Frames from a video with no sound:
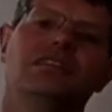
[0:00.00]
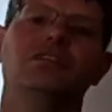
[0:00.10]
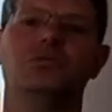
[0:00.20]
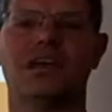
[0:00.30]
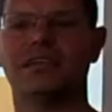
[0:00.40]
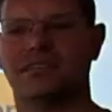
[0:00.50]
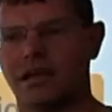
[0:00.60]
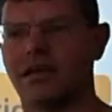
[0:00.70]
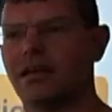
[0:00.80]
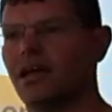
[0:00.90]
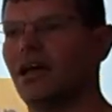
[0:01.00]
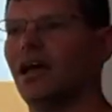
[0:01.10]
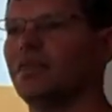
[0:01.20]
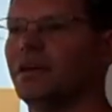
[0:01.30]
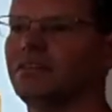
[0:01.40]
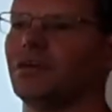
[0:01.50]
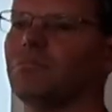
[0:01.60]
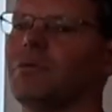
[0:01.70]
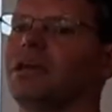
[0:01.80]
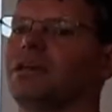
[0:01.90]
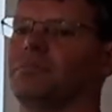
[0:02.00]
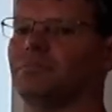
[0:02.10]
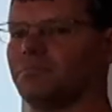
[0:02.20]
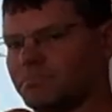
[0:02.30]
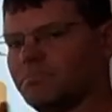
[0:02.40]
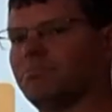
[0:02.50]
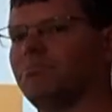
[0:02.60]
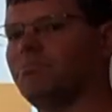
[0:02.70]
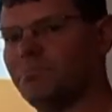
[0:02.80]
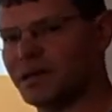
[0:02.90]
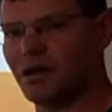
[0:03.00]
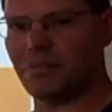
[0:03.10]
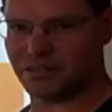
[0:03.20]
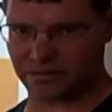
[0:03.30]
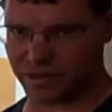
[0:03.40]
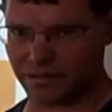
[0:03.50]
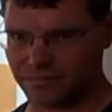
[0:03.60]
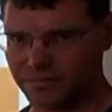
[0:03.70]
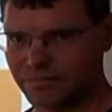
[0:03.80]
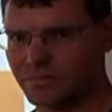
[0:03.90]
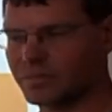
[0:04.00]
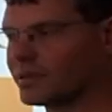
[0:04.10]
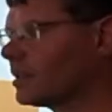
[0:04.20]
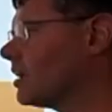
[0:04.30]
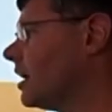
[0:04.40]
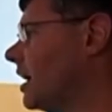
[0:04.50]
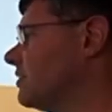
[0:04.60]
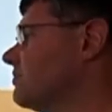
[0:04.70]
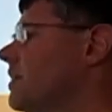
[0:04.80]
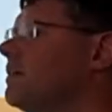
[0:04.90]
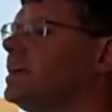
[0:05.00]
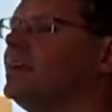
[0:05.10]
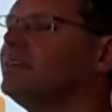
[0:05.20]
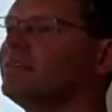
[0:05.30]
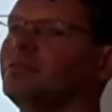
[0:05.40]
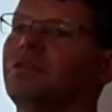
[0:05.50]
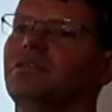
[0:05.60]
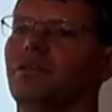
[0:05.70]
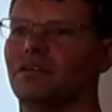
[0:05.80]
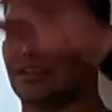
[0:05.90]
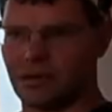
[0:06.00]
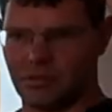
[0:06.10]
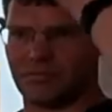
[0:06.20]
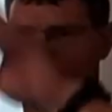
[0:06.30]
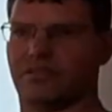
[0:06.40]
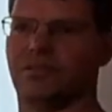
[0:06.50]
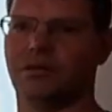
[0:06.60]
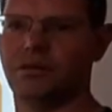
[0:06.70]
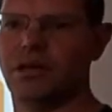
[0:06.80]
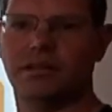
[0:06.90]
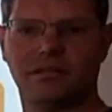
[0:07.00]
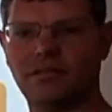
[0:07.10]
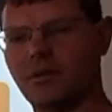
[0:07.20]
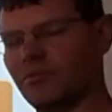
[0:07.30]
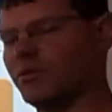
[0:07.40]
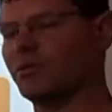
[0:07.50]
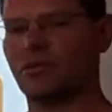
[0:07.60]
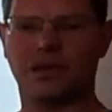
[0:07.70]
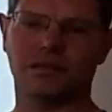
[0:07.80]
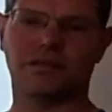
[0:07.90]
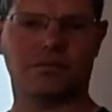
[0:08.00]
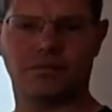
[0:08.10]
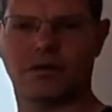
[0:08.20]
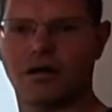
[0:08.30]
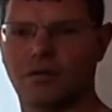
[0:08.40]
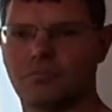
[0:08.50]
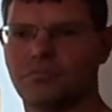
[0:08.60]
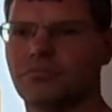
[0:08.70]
in new data, they don't make a big old mess of it. It's very easy when you've got a table in front of you to type the wrong thing into the wrong column.